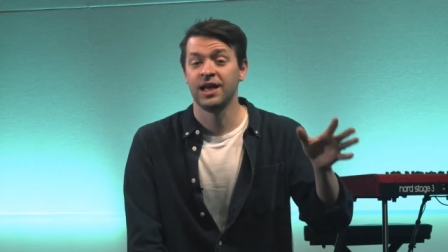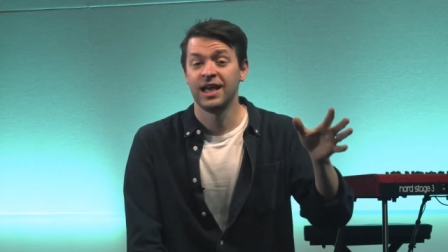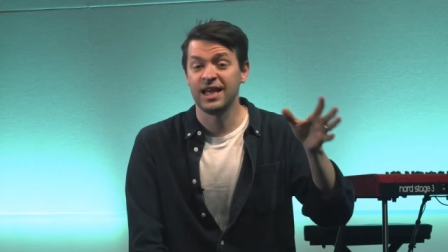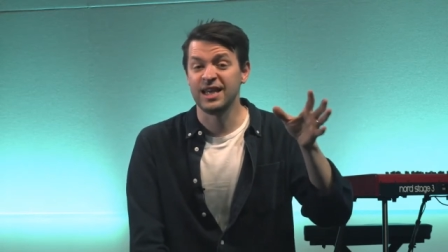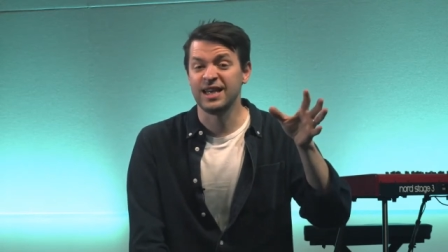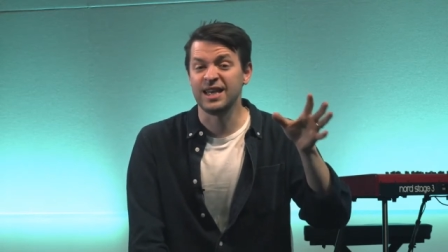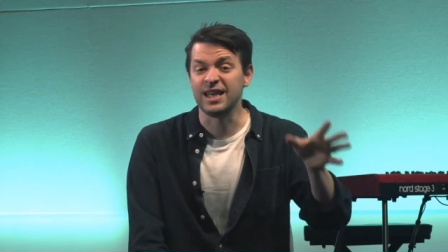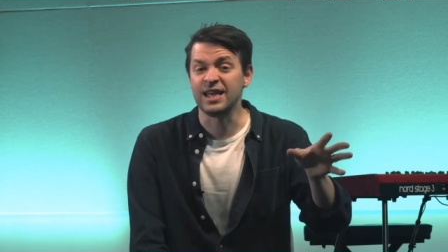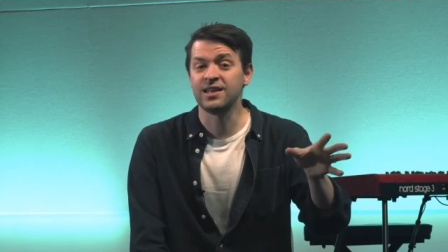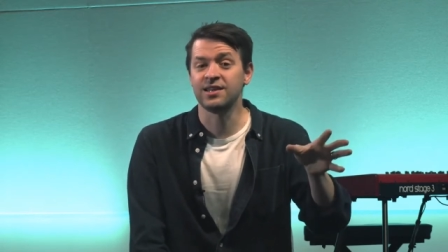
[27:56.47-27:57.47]
He
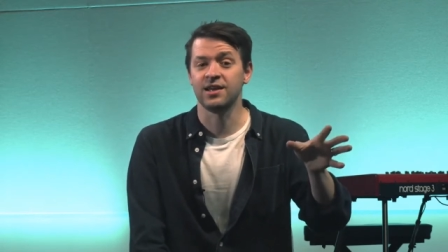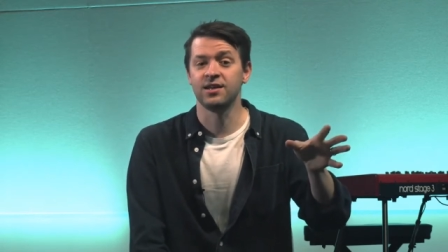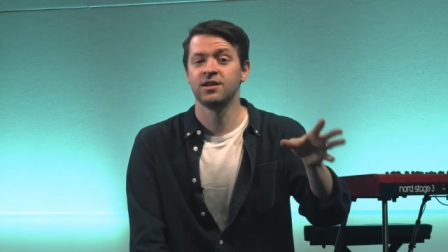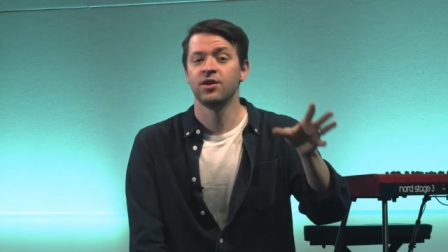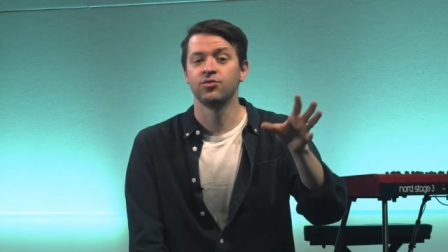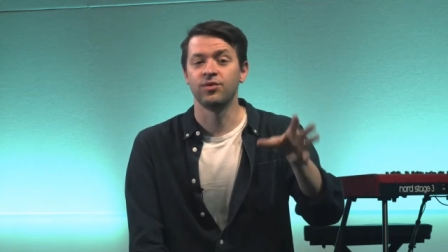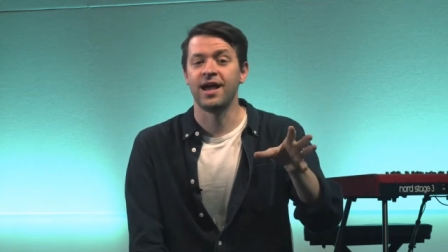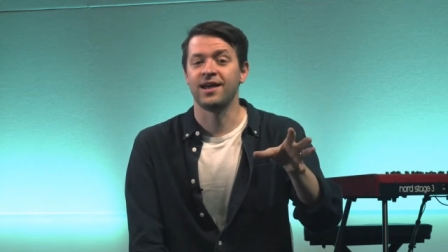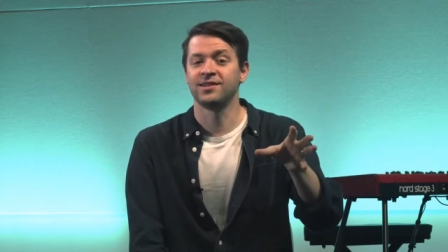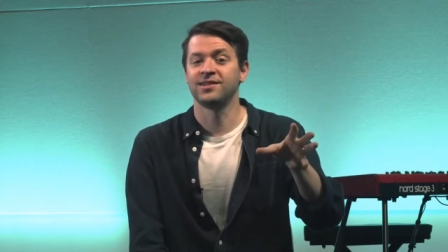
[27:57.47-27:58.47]
needed
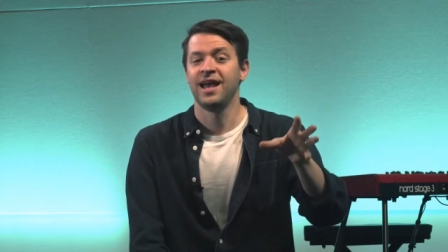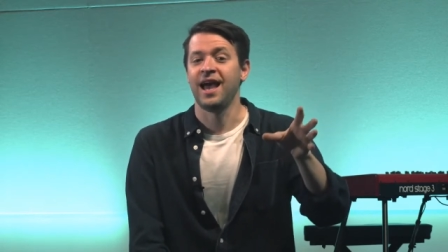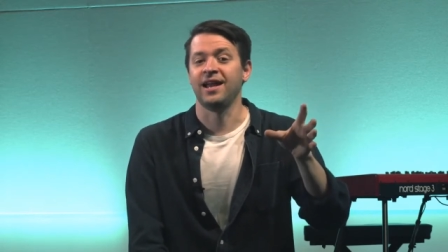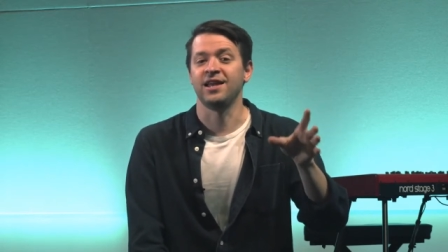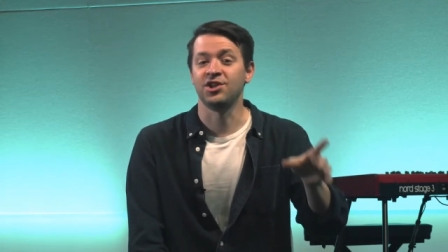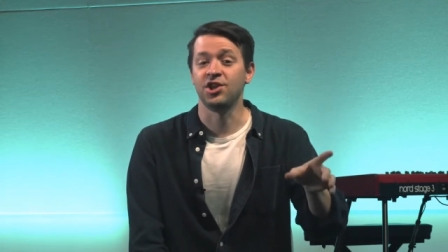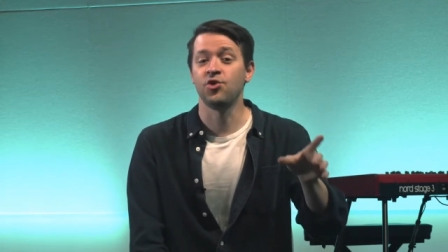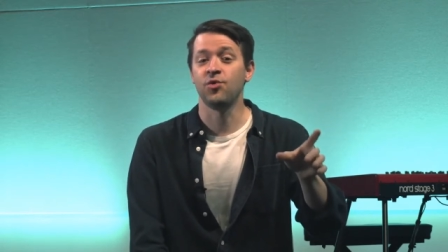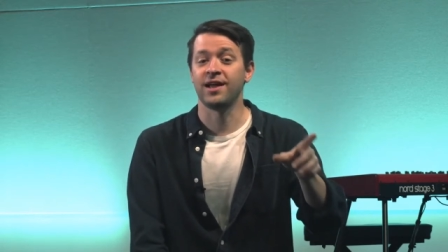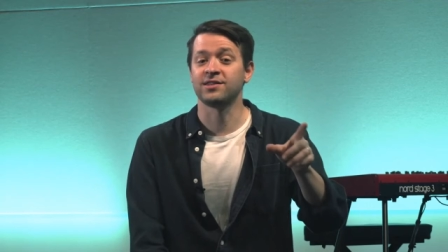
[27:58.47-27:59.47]
rest and he
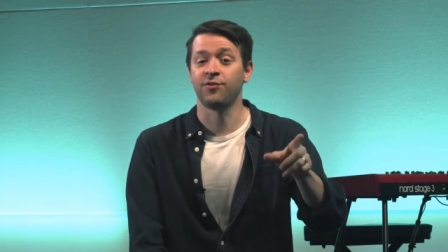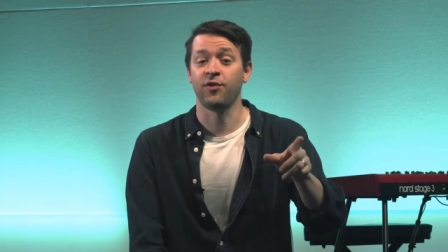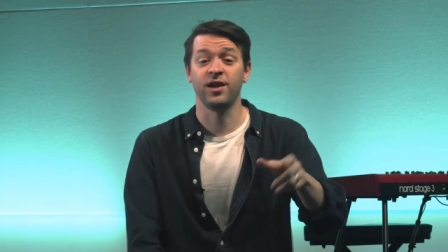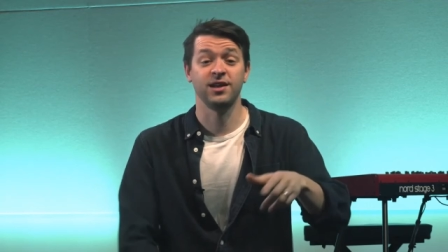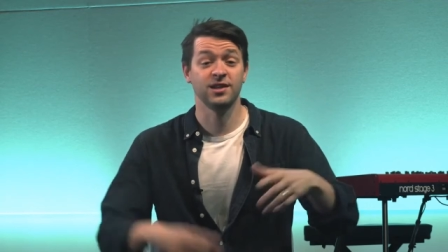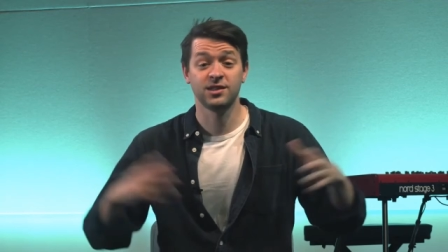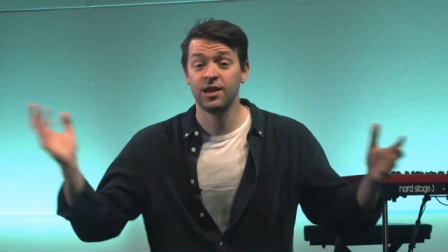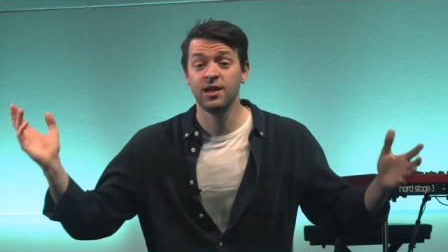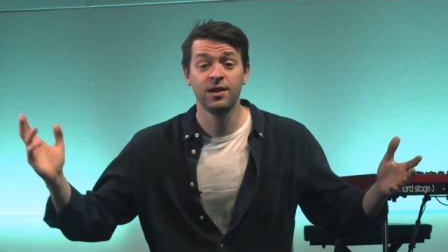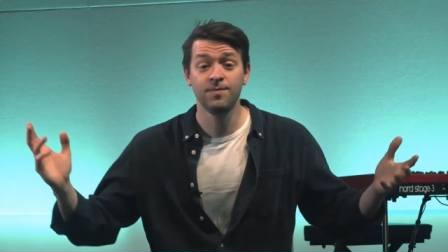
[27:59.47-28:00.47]
knew where to find it. So
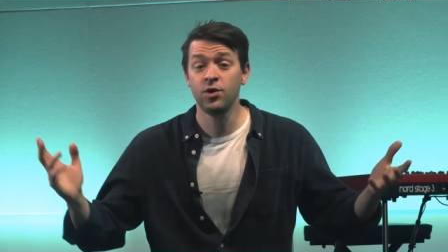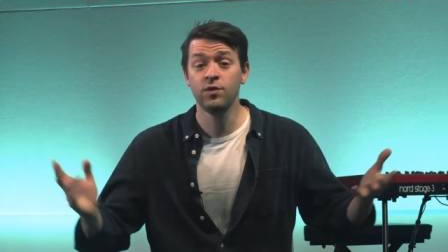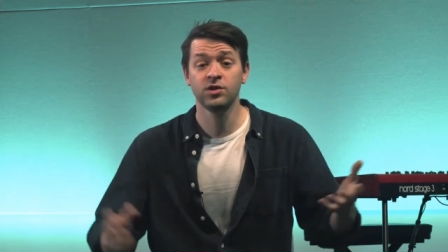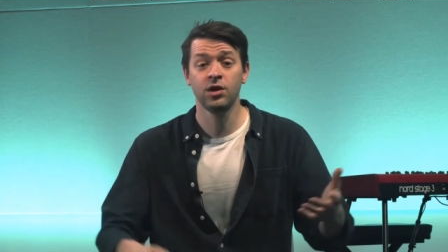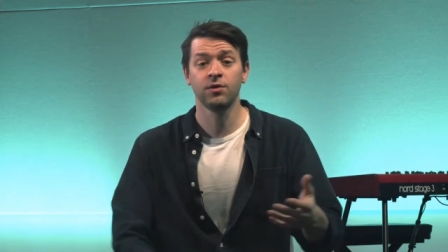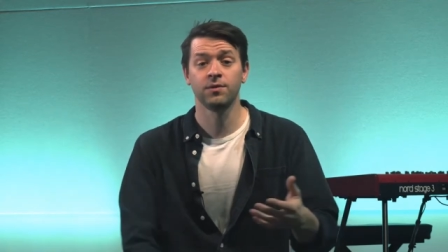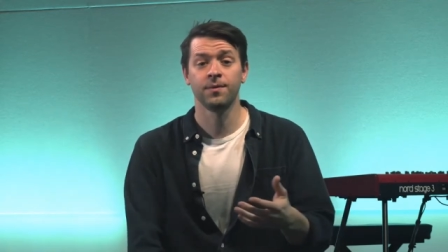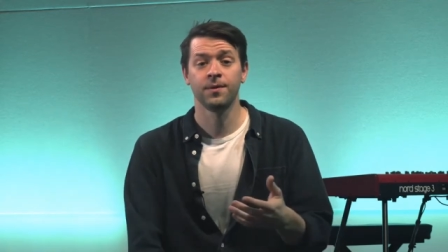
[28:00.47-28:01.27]
he moves on.